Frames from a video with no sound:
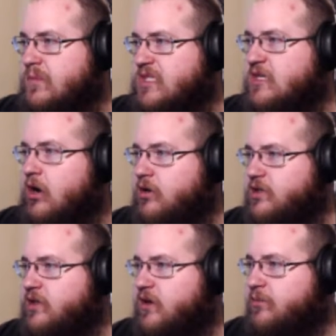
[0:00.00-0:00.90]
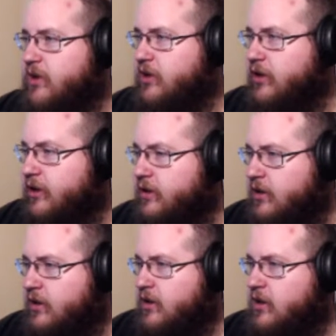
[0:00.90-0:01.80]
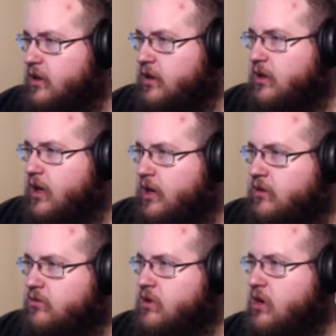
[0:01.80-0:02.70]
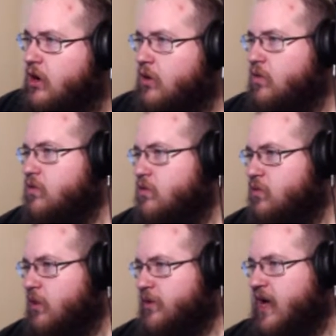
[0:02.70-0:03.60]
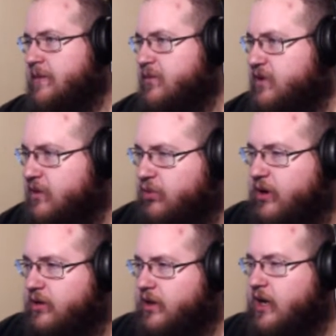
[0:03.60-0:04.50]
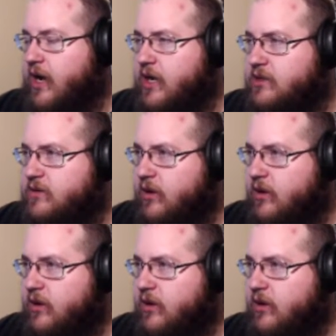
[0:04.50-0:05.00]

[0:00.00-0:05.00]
Our hearts is already pretty good. I don't know what would happen with the prayer to the gods,